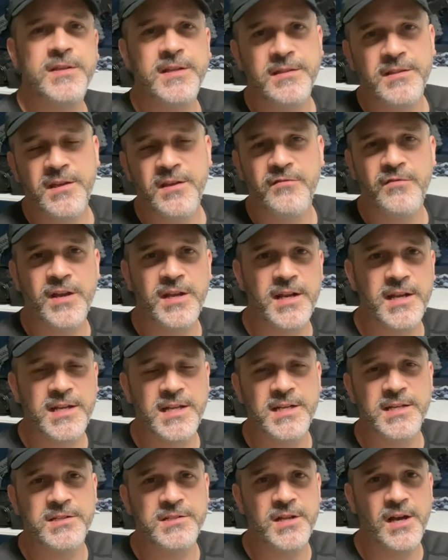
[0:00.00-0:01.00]
in the event I
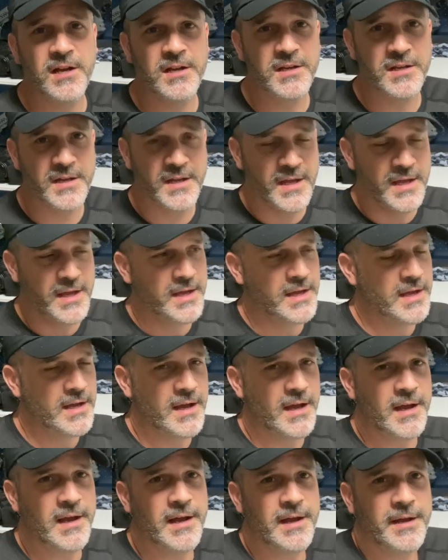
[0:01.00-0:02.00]
need a duck.
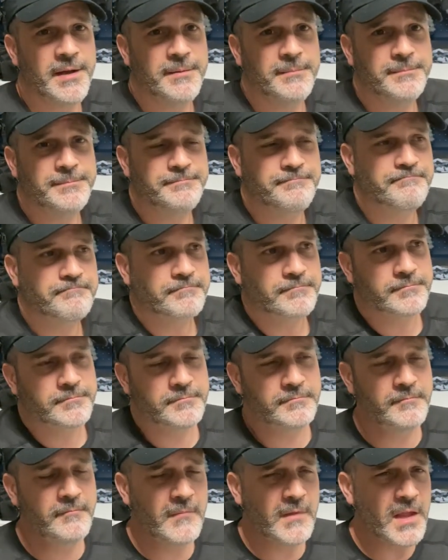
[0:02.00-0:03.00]

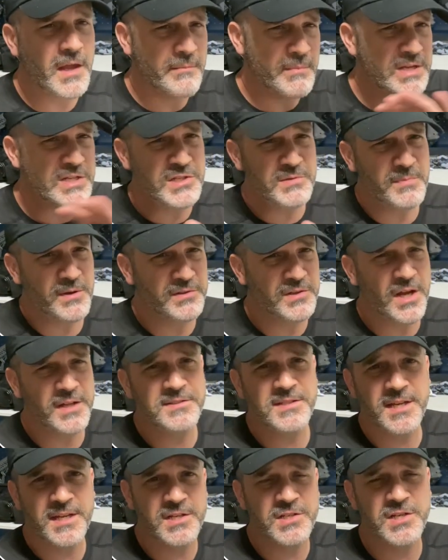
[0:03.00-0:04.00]
I mentioned about not
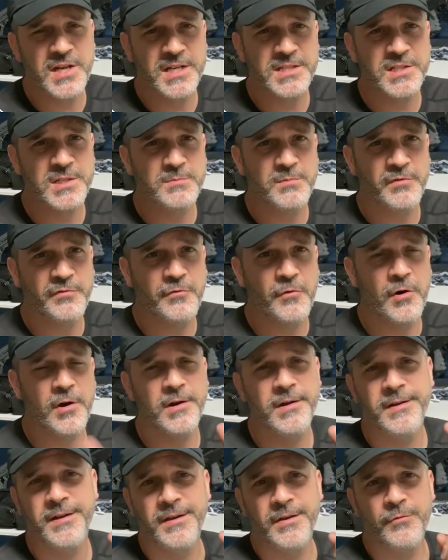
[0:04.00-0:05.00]
taking chances
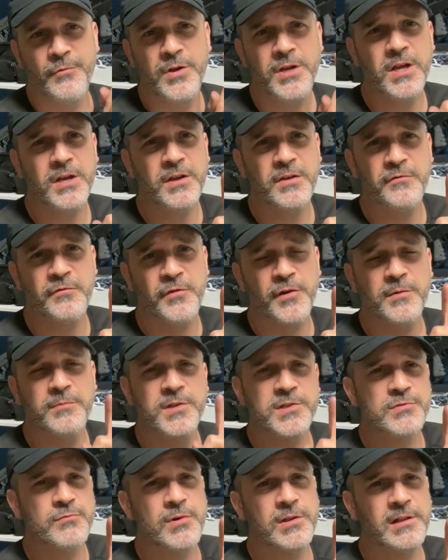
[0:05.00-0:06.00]
before. We got confirmed
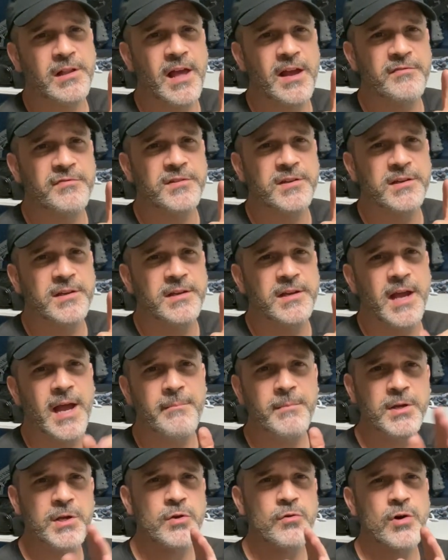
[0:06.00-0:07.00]
there's one left.
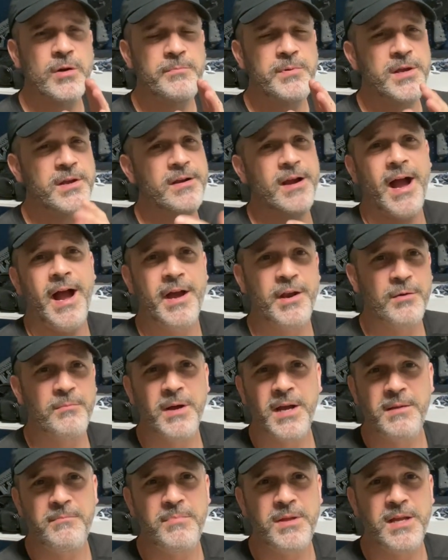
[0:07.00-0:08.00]
I'm gonna go up here. I don't
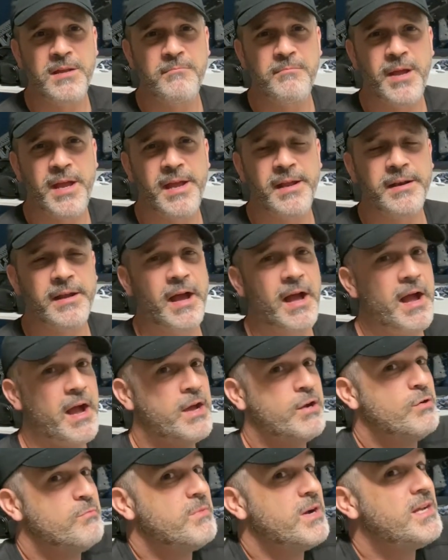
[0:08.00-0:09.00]
mind being bait.
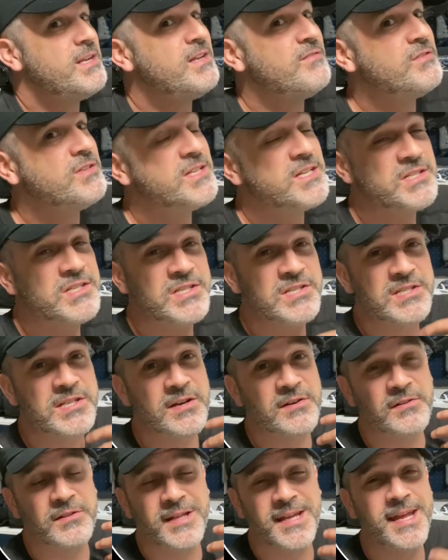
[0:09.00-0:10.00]
I don't mind even
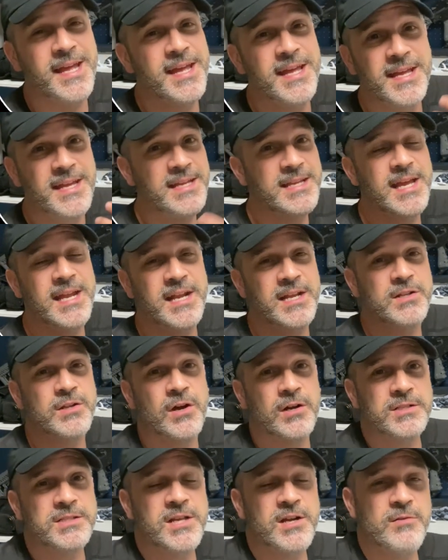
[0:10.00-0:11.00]
necessarily getting
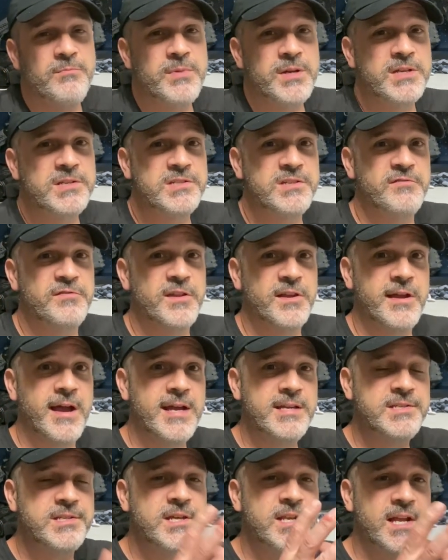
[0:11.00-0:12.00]
knocked out, because if the
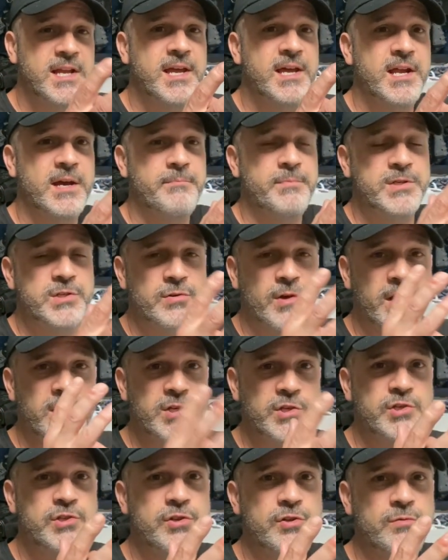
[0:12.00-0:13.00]
guy's gonna get up and try to
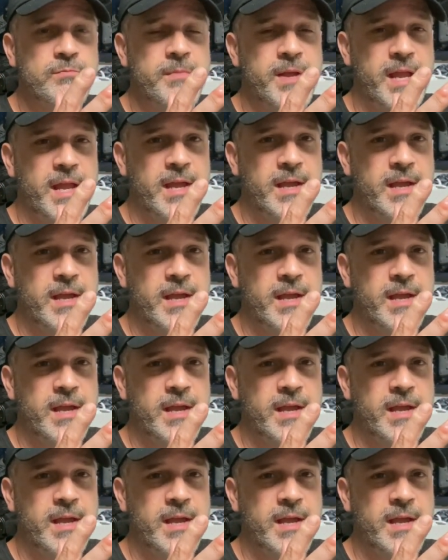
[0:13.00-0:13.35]
shoot me,